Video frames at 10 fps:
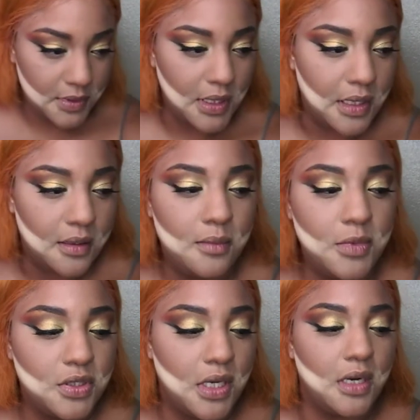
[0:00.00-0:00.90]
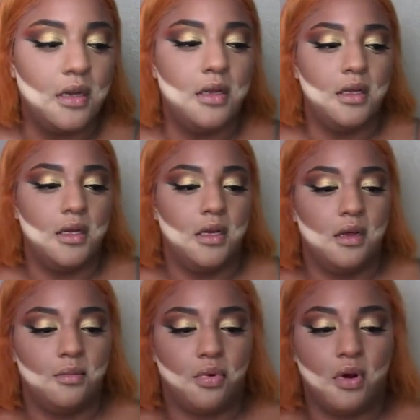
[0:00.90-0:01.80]
yeah, I'm gonna try to
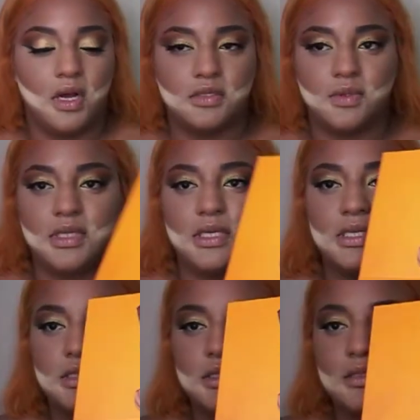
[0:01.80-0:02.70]
bronze with this.